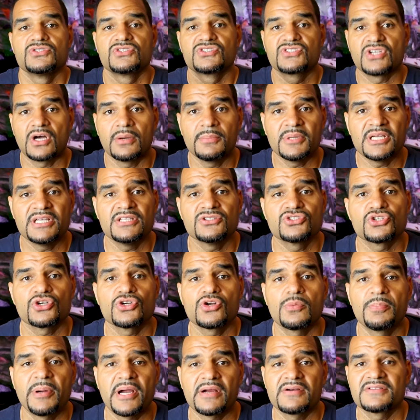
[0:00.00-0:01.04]
Some
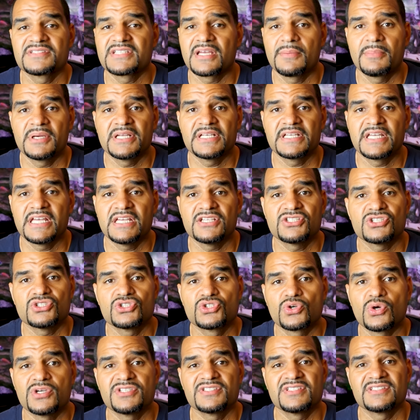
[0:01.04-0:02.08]
internal parasite medication
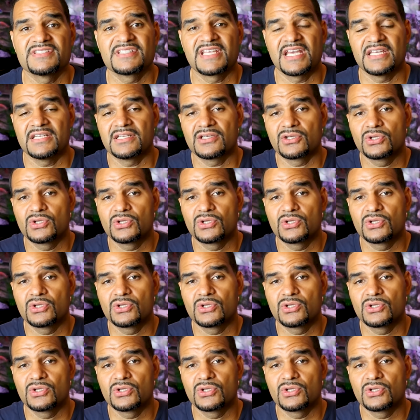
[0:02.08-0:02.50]
choices can